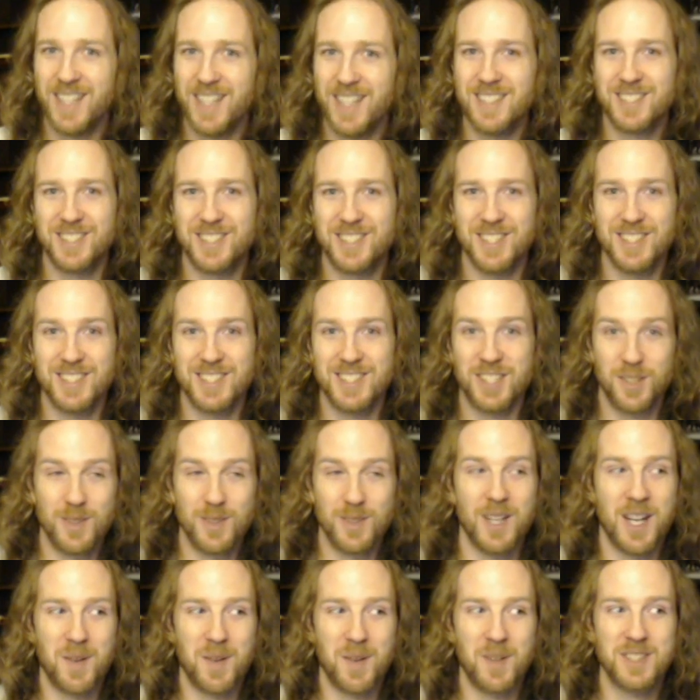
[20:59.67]
It's just you
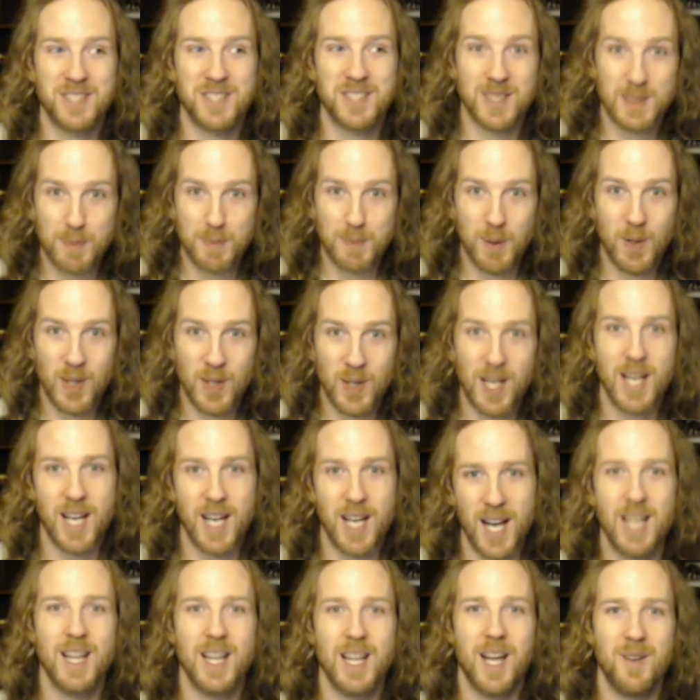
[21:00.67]
like watching sport and
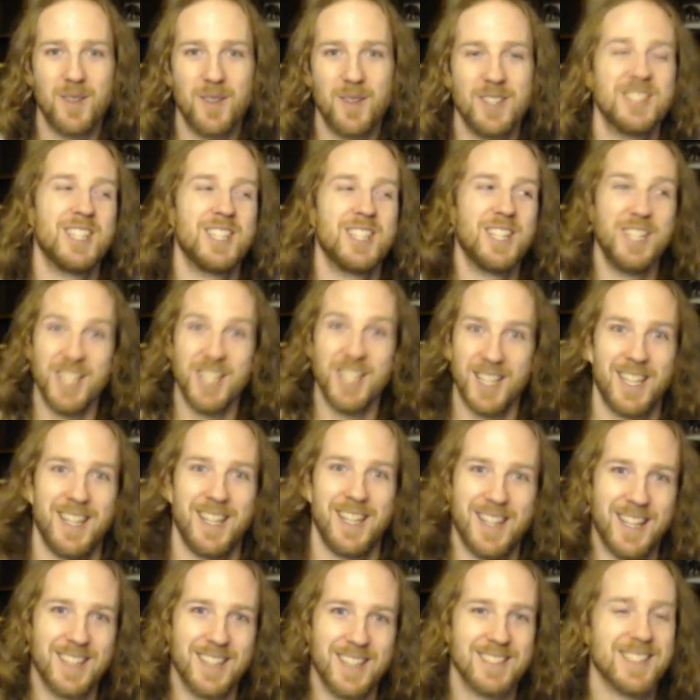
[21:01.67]
I like watching nerdy
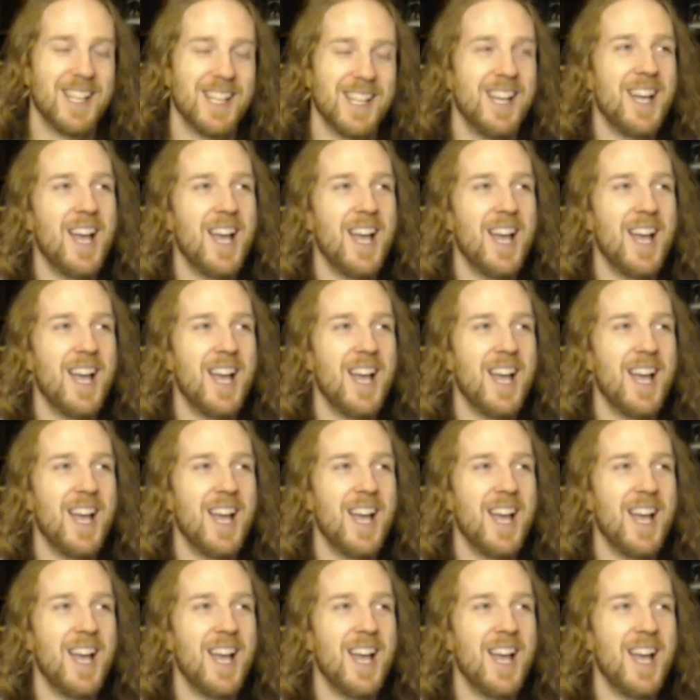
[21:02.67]
things.